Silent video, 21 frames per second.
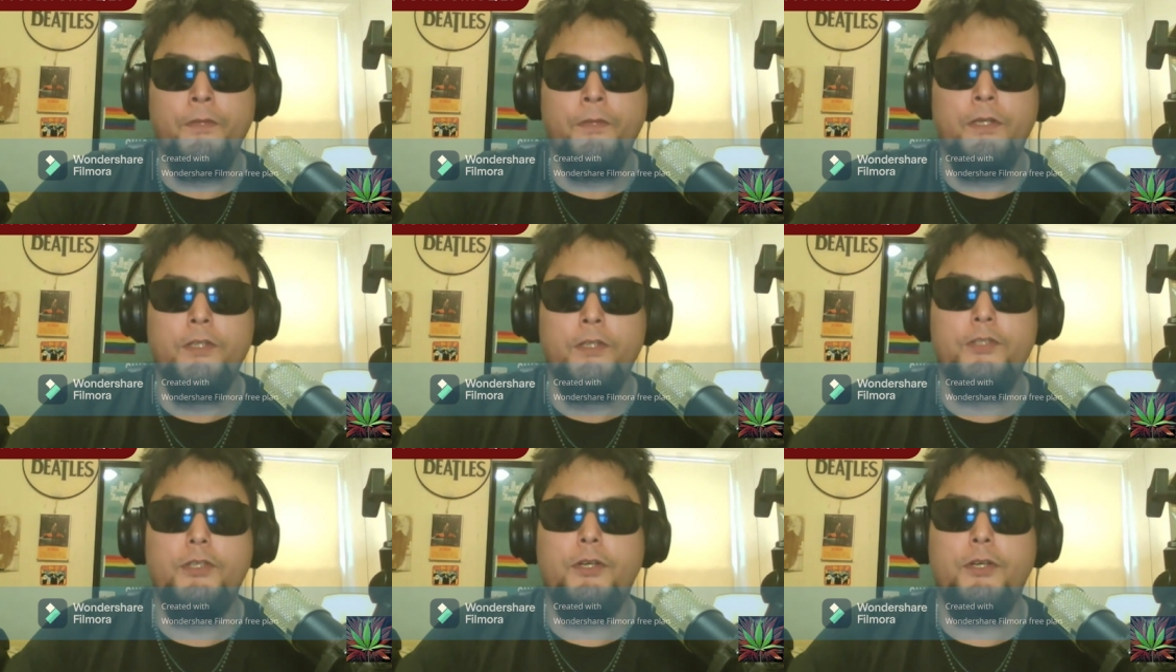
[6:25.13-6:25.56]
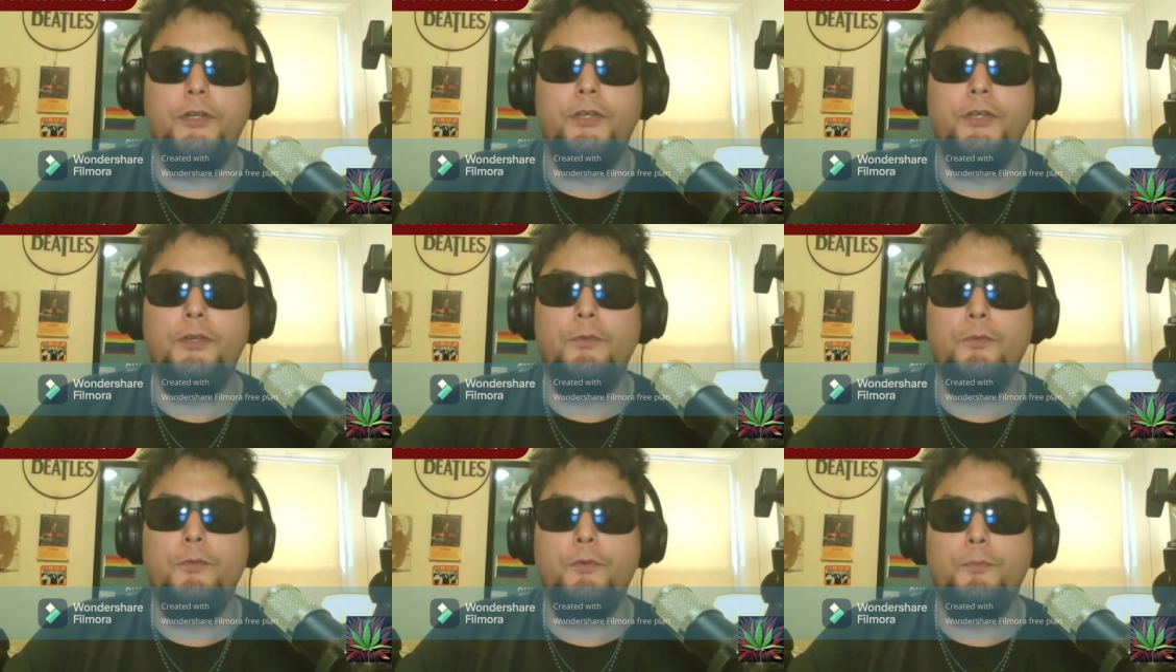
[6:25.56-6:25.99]
So
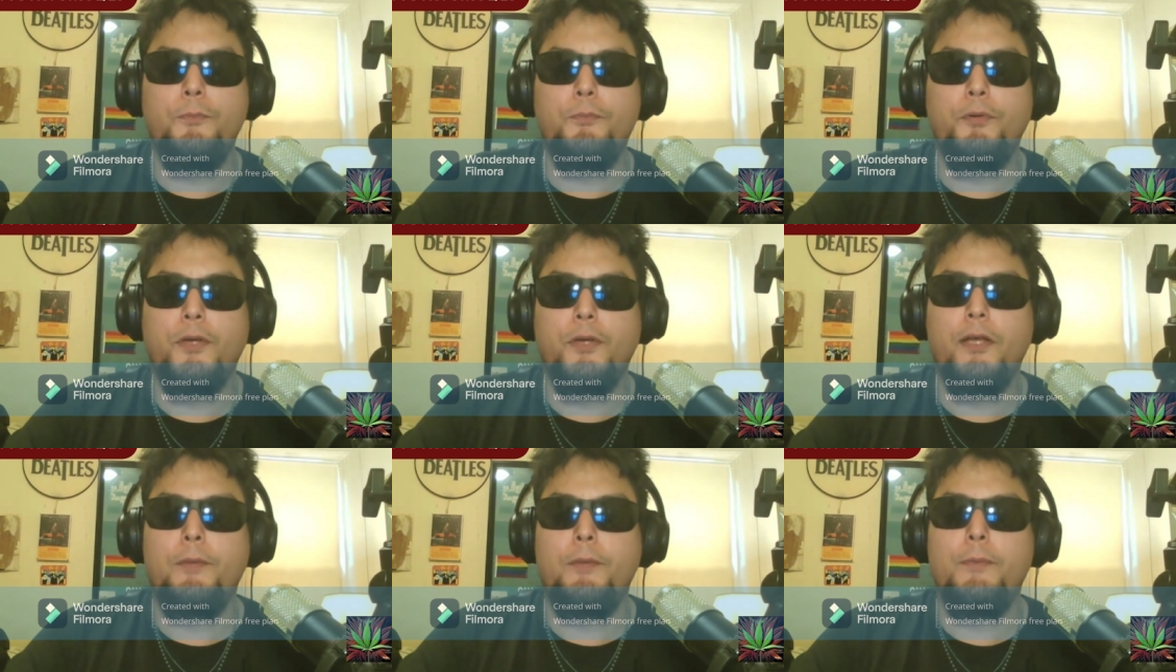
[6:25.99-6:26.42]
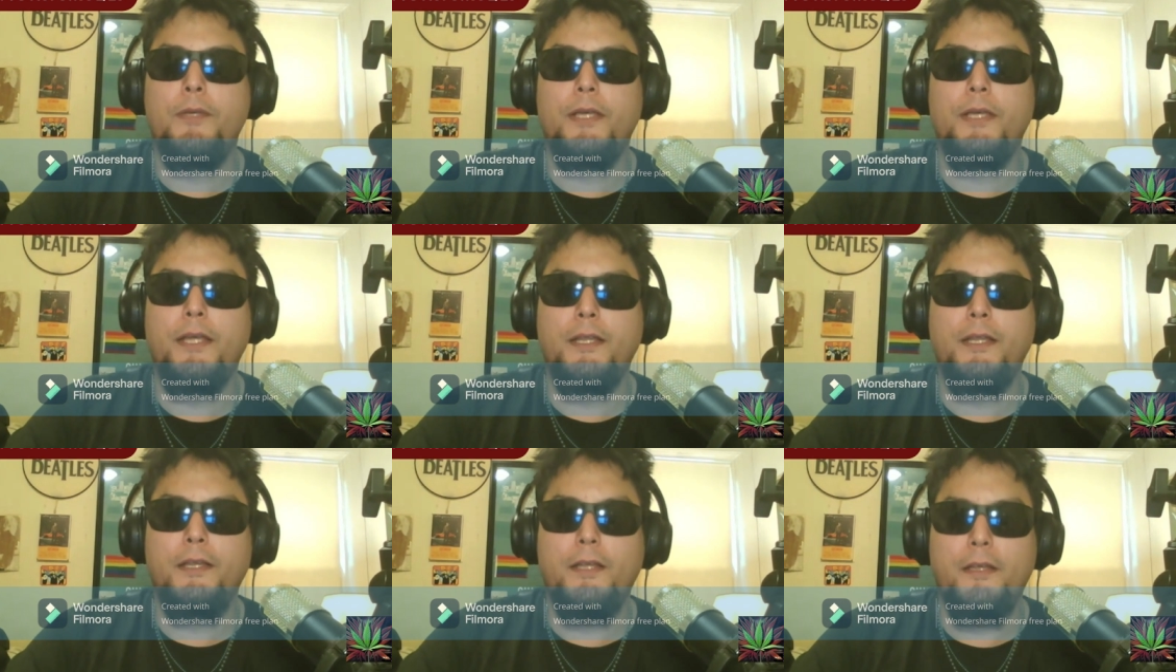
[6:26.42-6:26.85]
you will probably
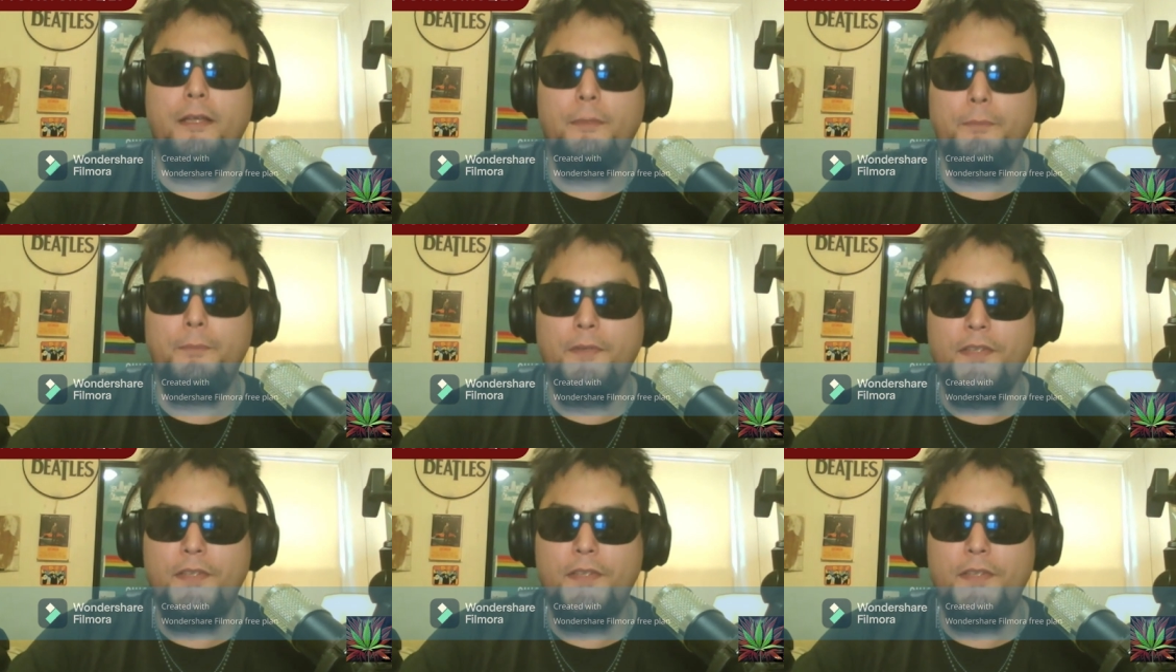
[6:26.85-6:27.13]
end up